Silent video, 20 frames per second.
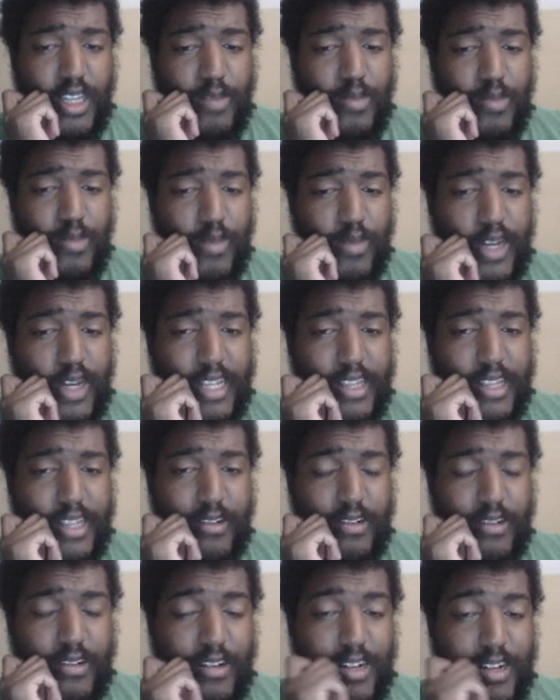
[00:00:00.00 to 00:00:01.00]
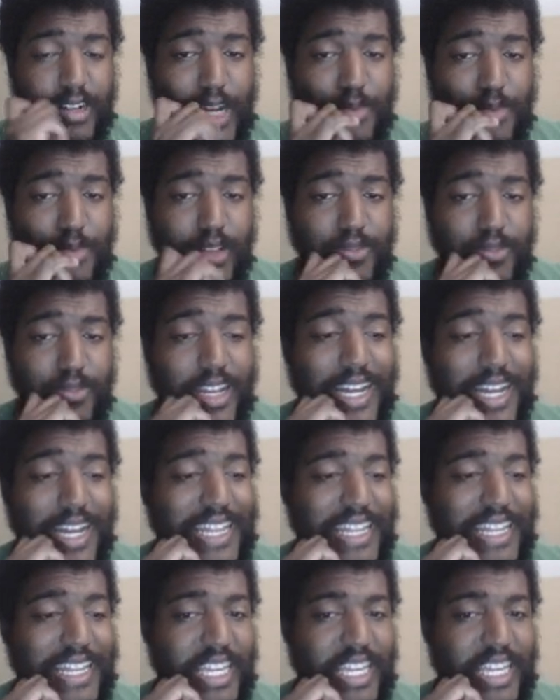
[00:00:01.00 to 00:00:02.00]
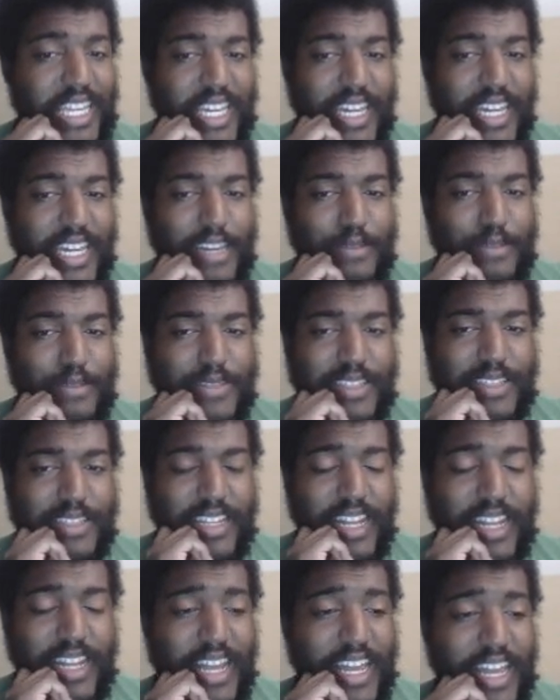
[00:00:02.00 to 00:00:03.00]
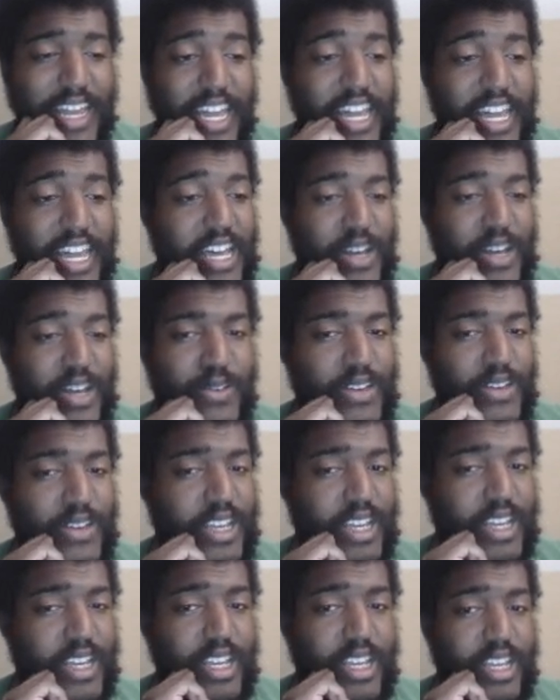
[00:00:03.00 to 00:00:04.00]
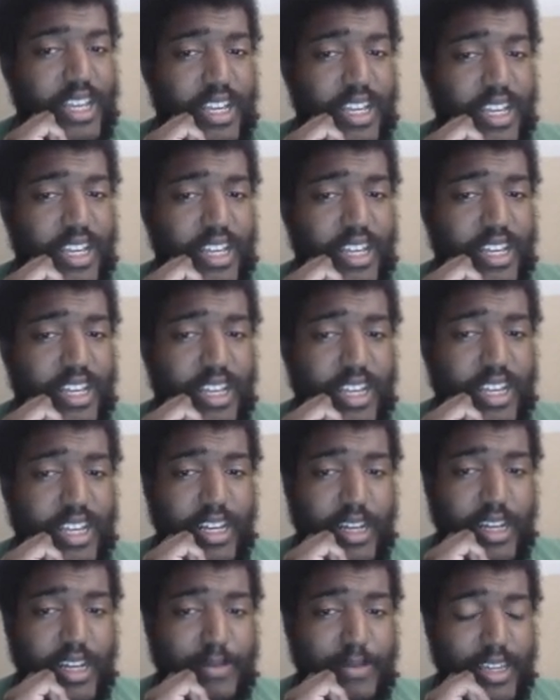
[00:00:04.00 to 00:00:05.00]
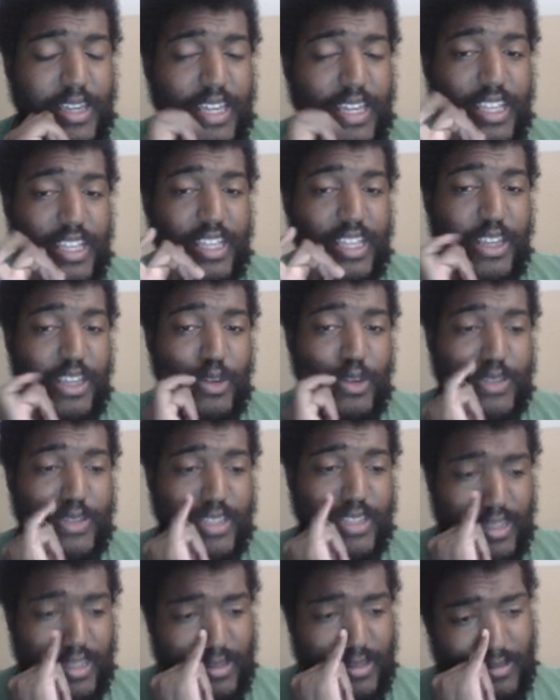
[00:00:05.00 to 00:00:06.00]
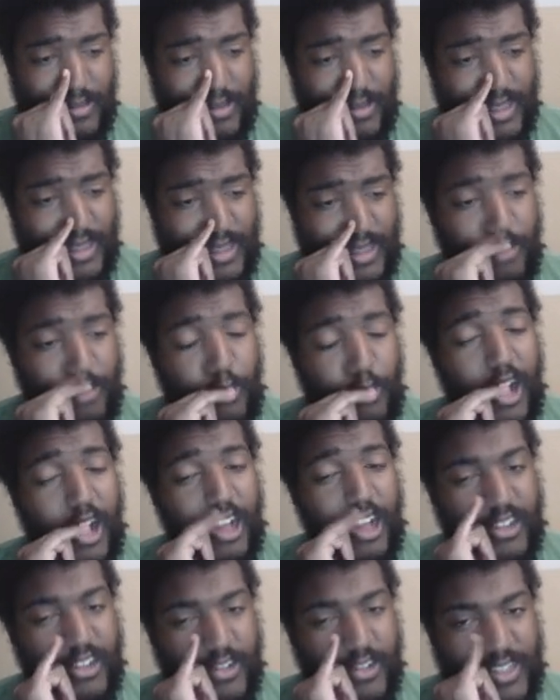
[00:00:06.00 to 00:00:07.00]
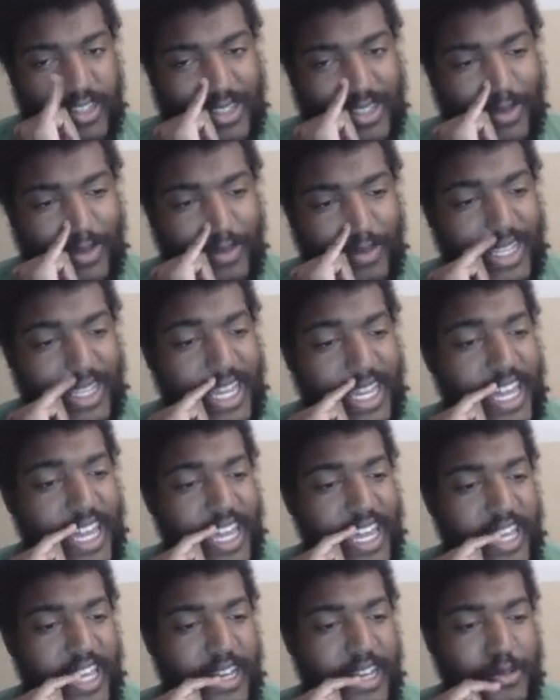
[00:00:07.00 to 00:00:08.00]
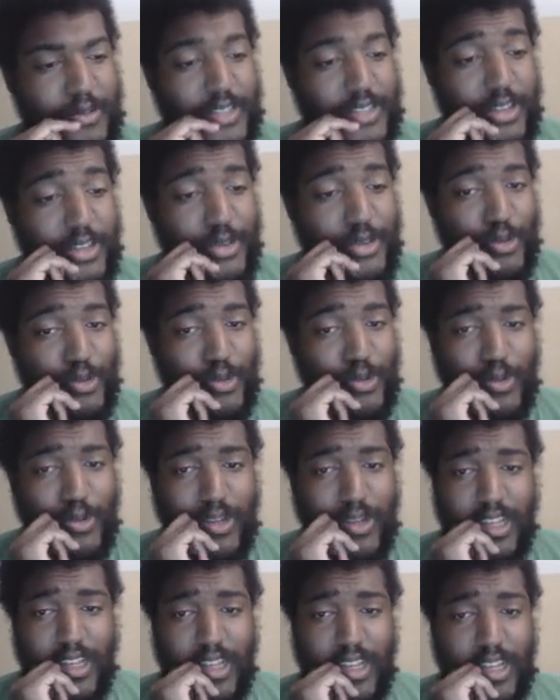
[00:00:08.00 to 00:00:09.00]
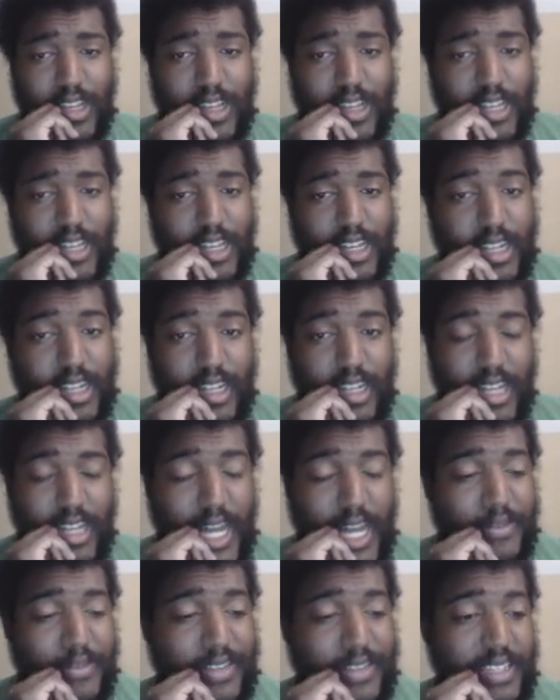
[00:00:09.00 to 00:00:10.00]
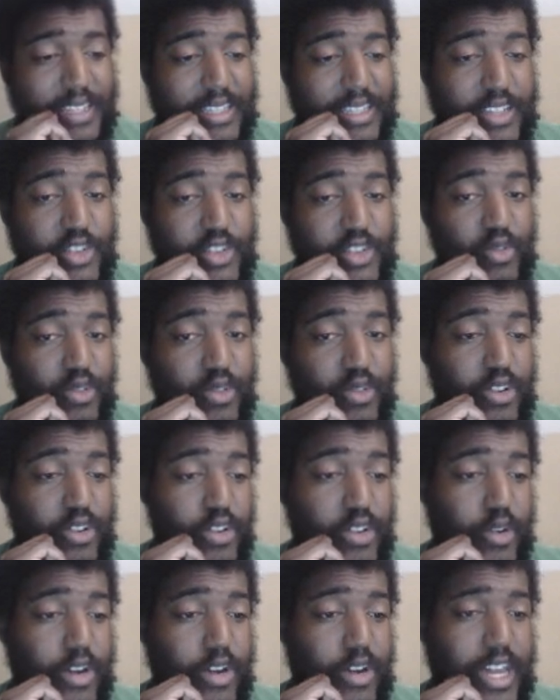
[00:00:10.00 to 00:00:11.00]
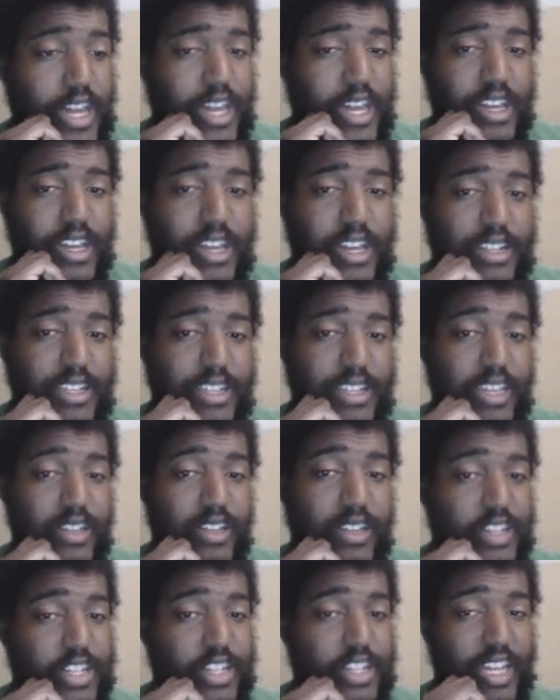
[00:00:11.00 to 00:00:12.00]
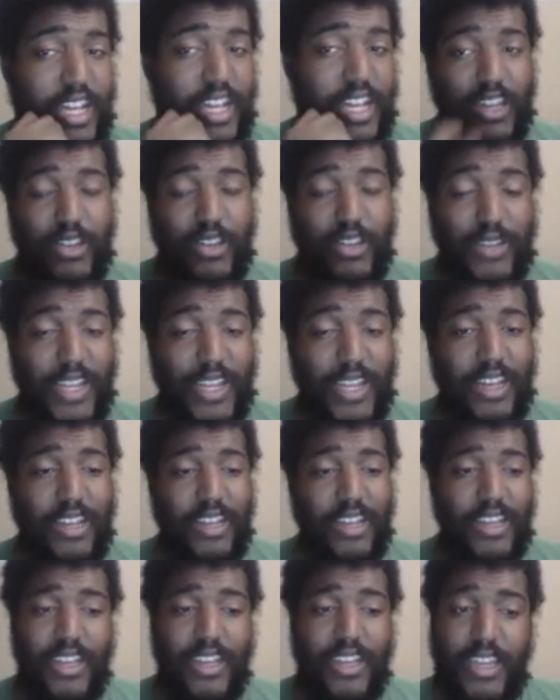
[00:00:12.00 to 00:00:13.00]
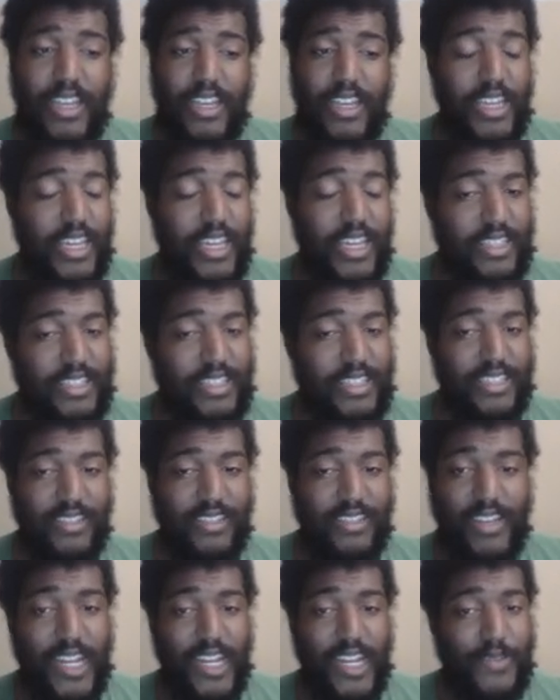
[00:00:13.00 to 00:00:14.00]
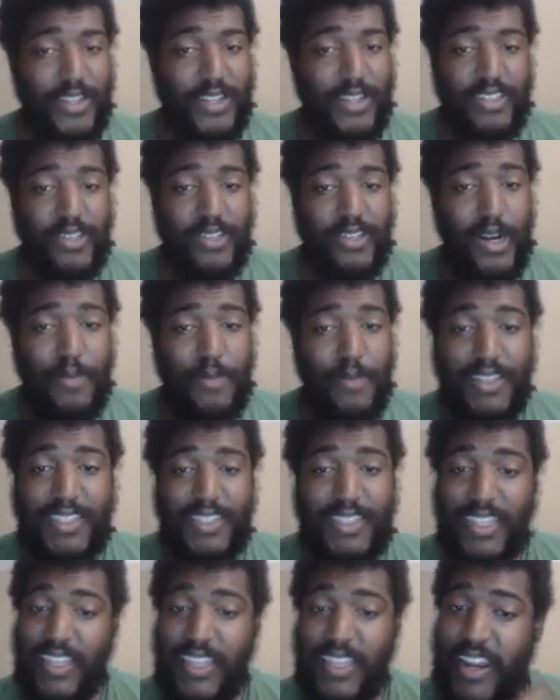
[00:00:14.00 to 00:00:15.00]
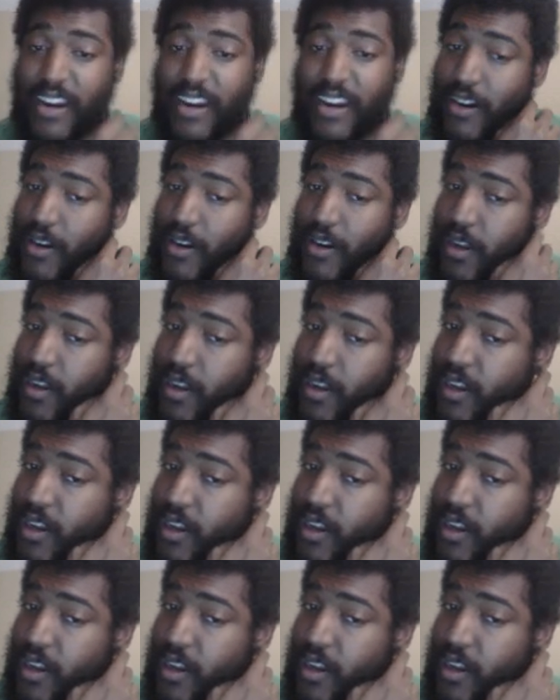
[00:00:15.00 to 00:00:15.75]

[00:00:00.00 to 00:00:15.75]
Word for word: Keep in mind there are a couple of non-league games that I have. Uh, again, Houston, the Ballers from the AAL two obviously Central Illinois taking on Chicago now. Again, still kind of a discrepancy there.